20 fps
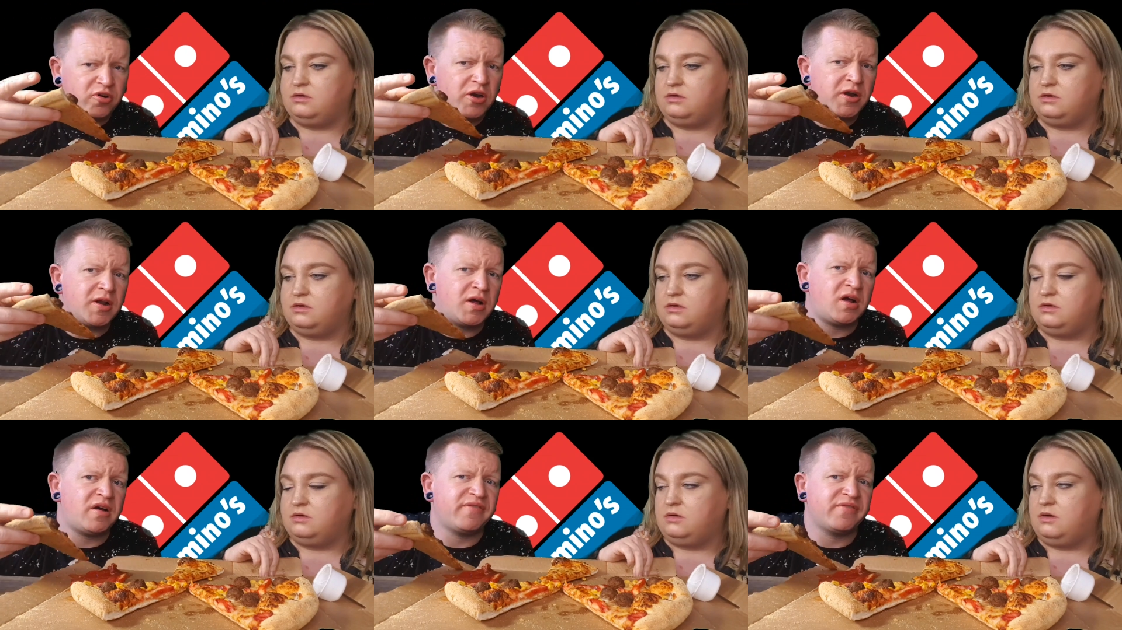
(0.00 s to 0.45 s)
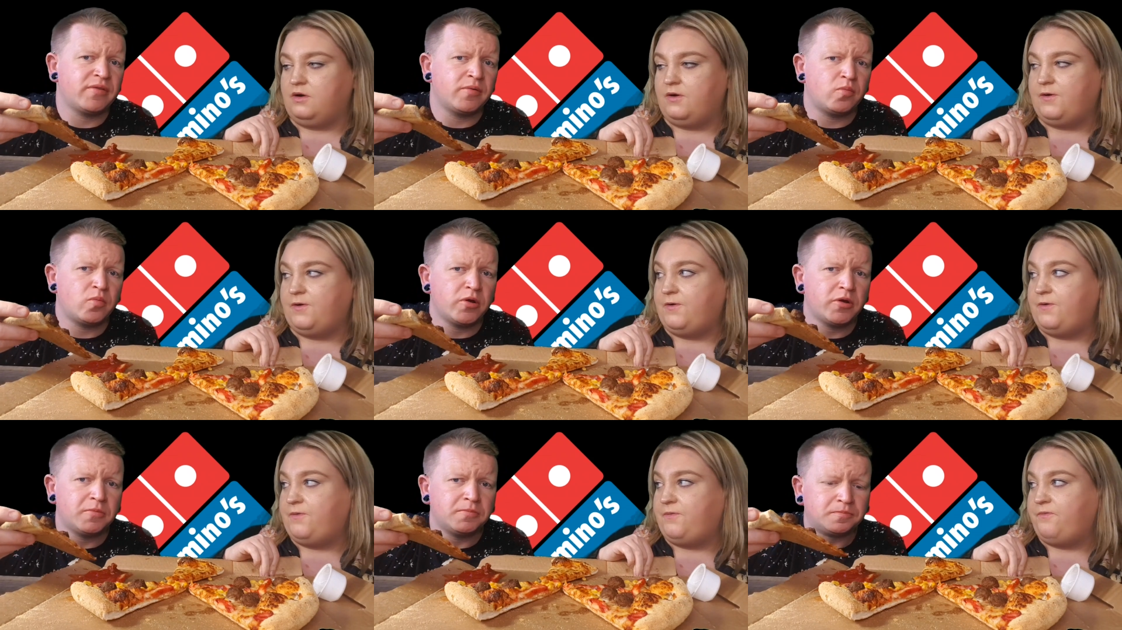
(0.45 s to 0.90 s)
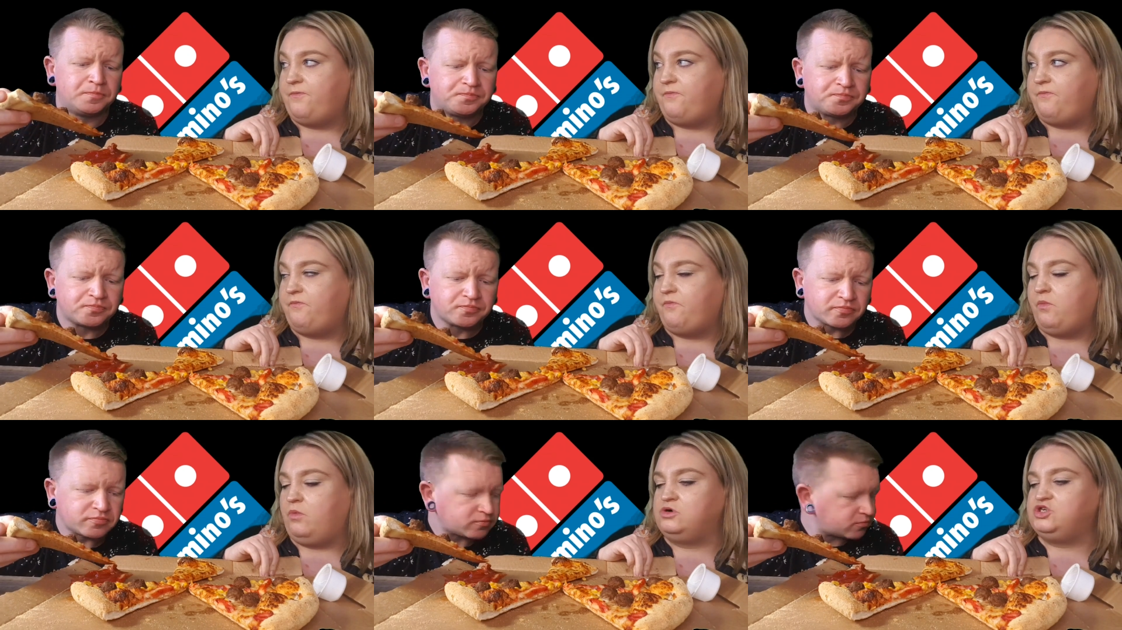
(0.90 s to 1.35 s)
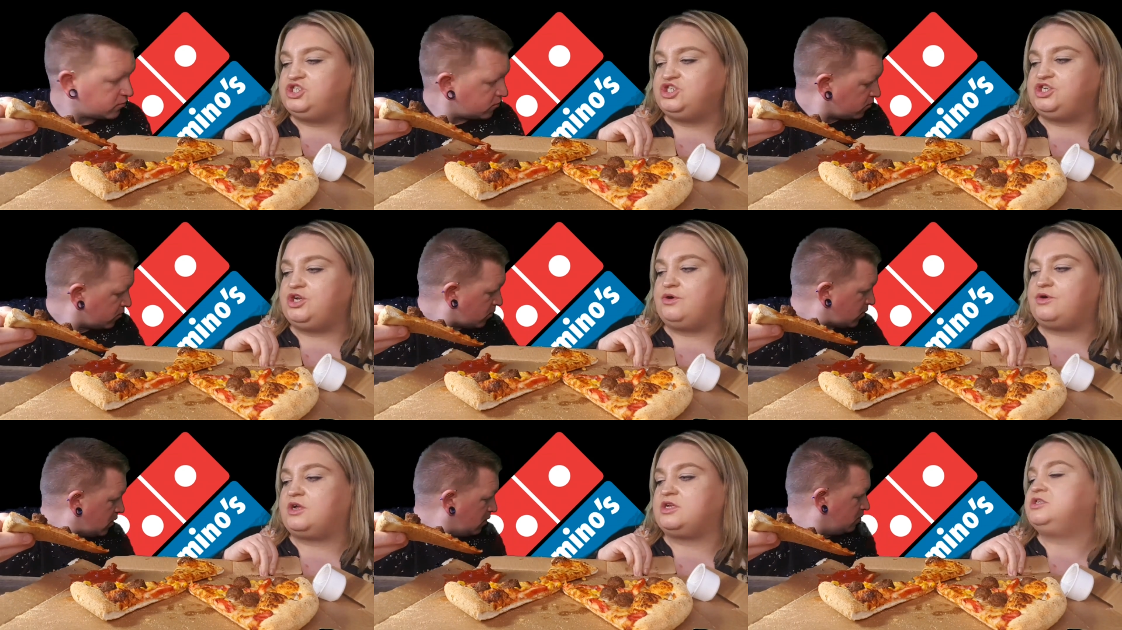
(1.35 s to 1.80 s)
Speaker 1: what 3.5 of them were.
Speaker 2: We
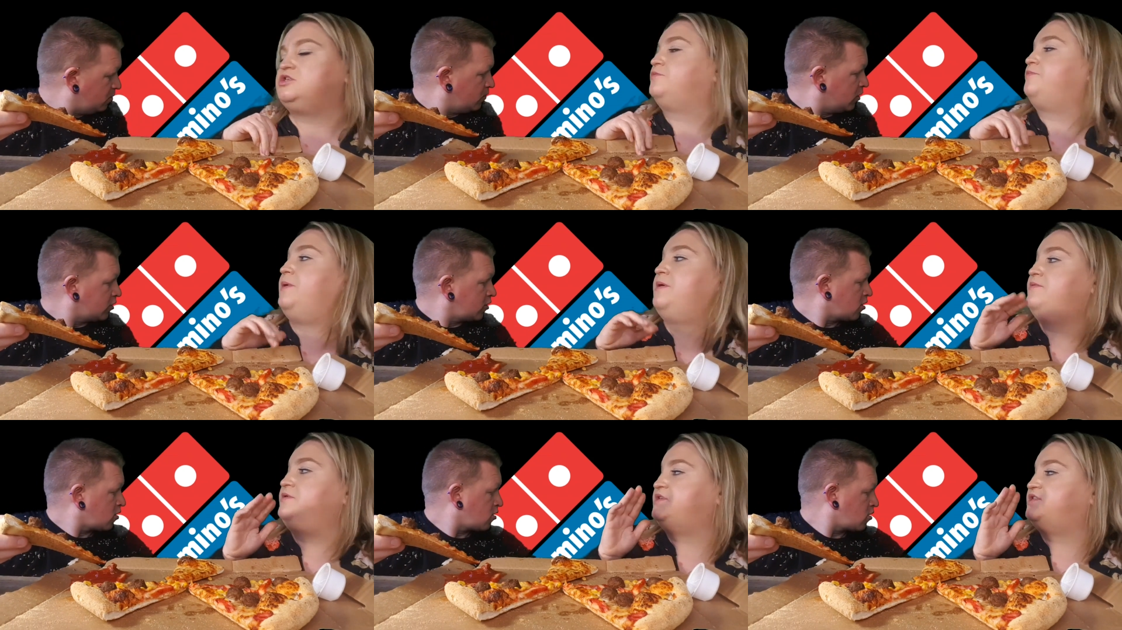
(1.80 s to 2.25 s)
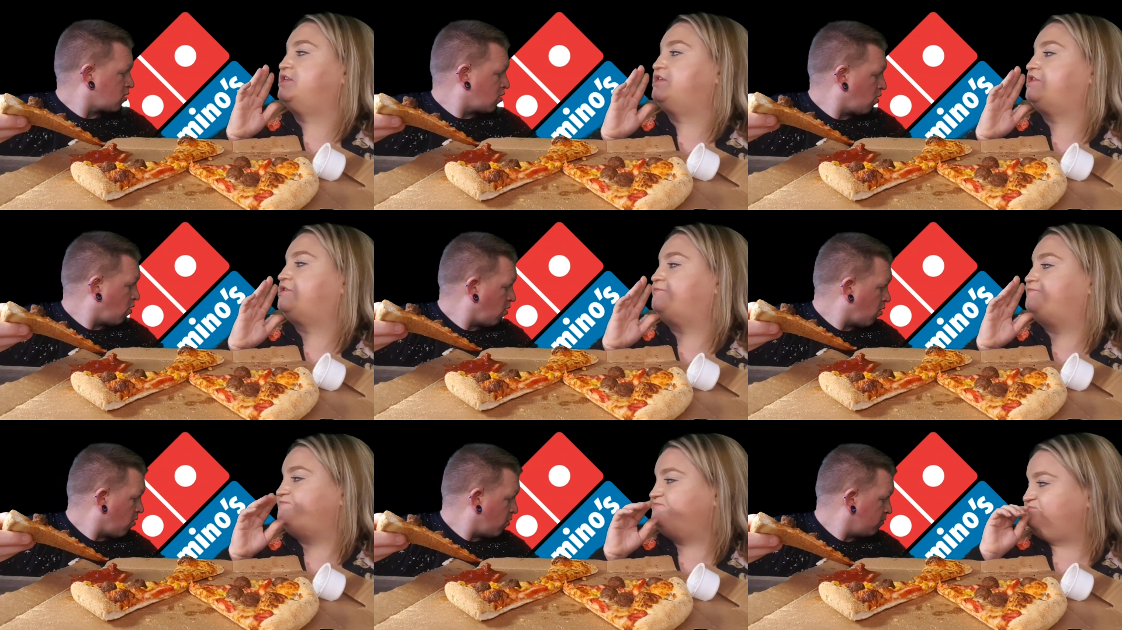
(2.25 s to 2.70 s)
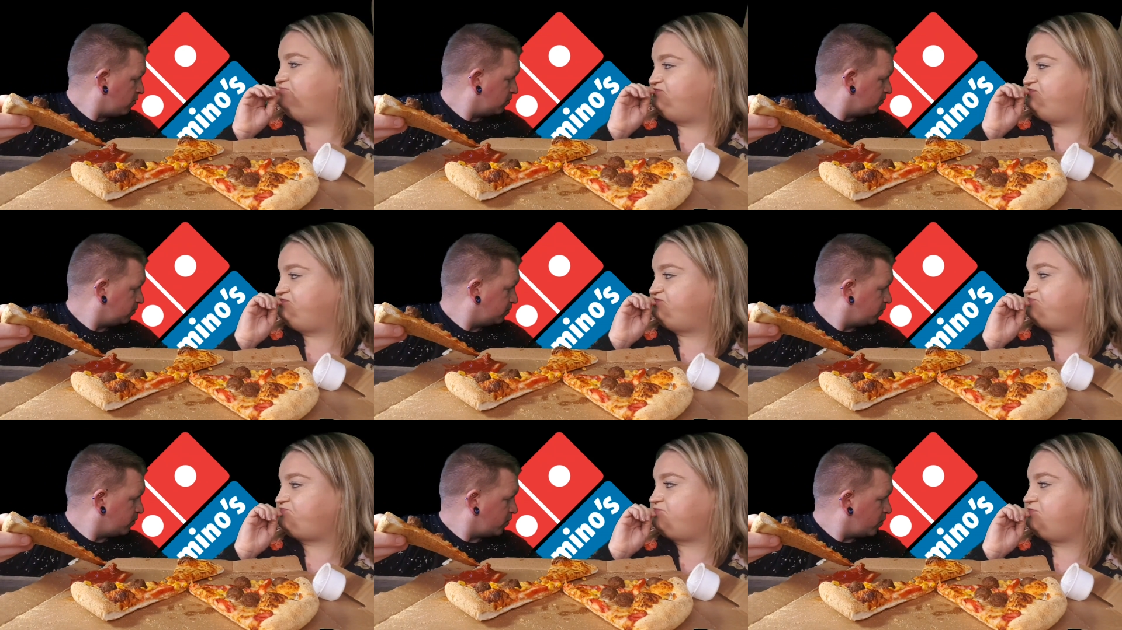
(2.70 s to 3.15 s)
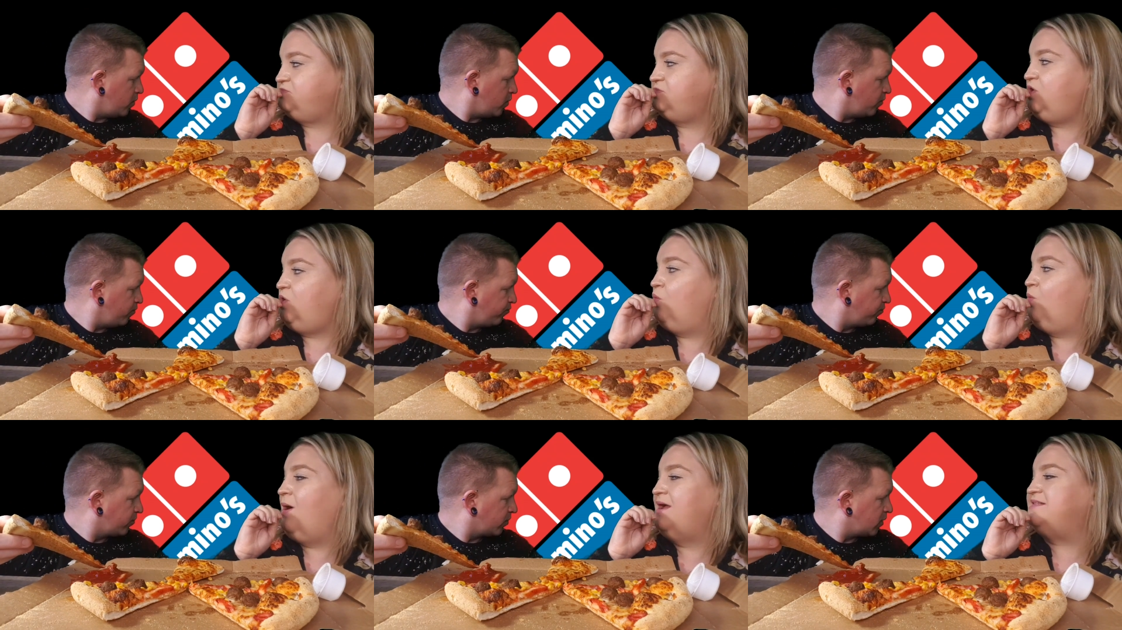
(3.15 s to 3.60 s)
should do Conspiracy
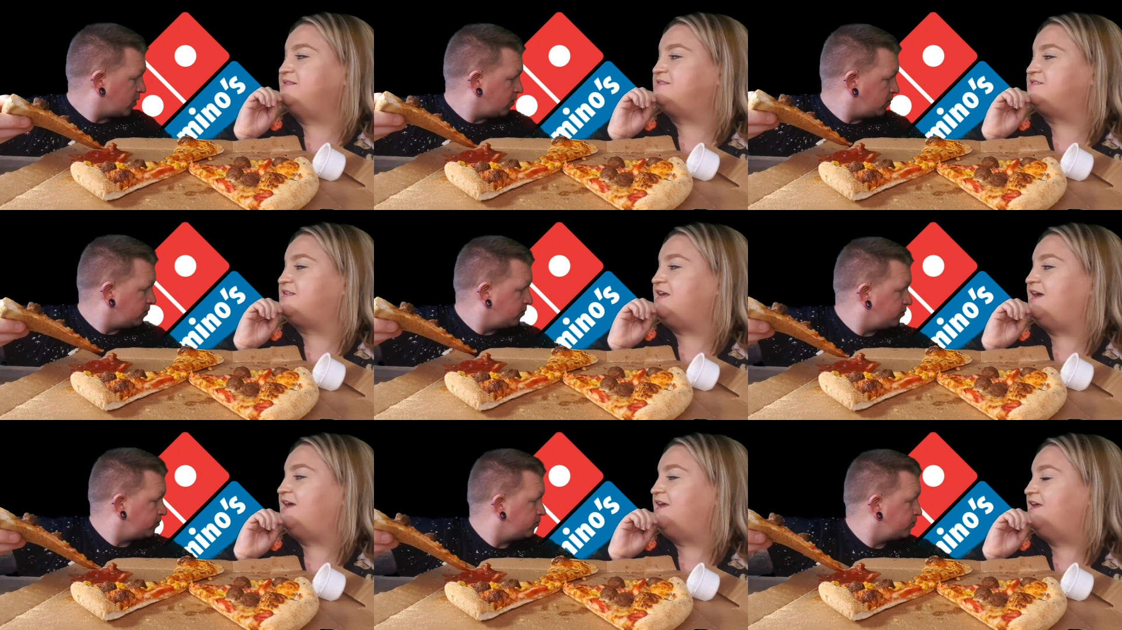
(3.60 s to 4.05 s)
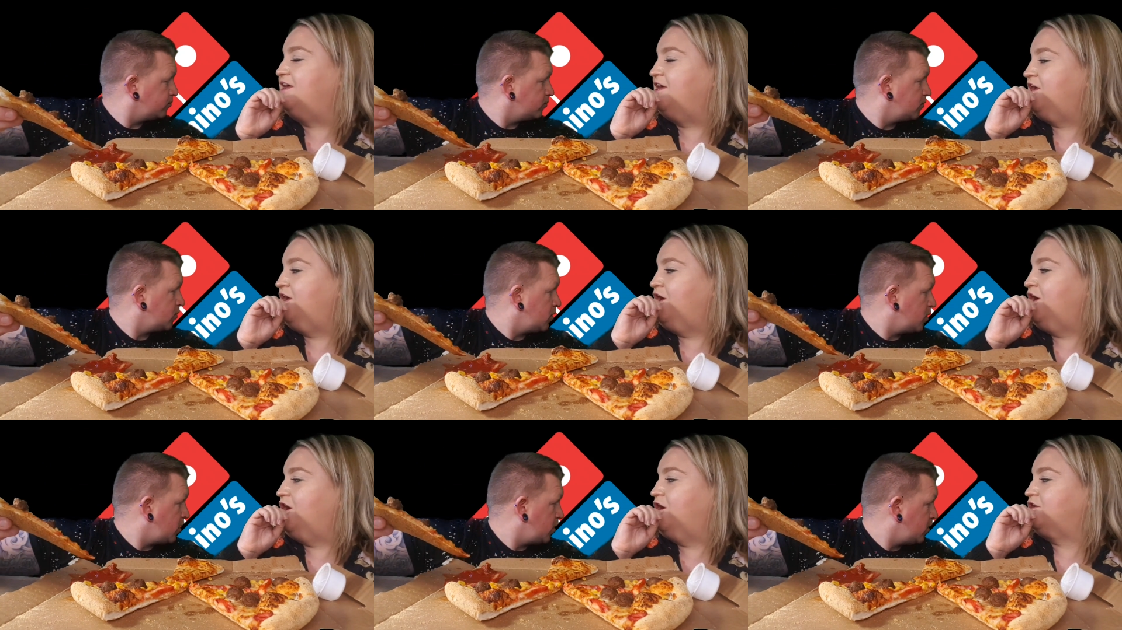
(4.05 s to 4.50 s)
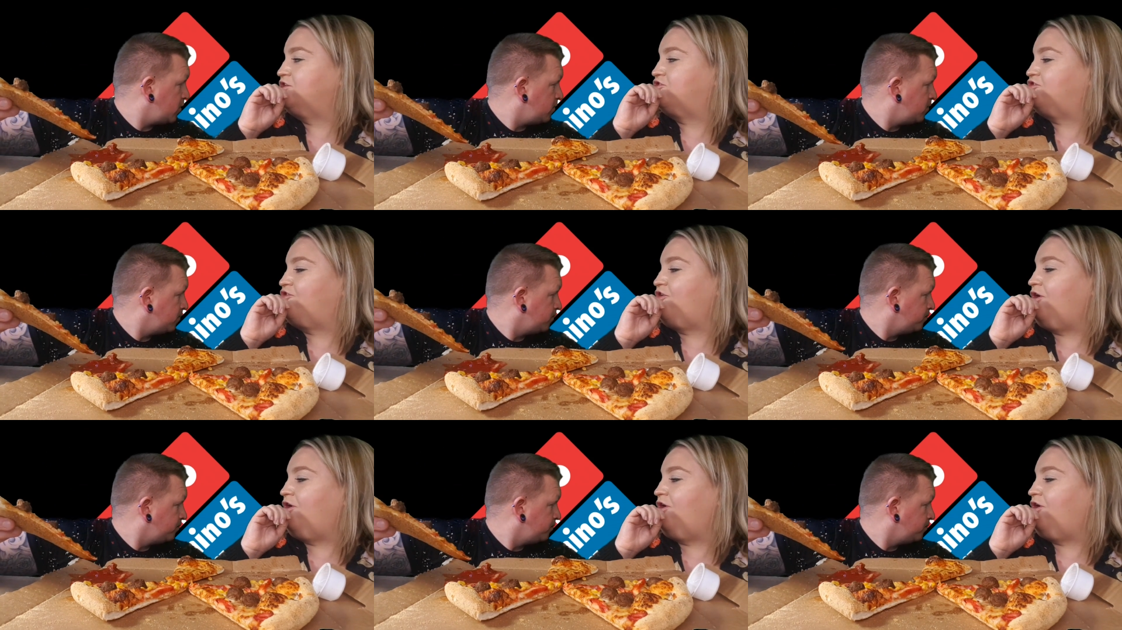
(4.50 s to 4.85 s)
Wednesday
Speaker 1: and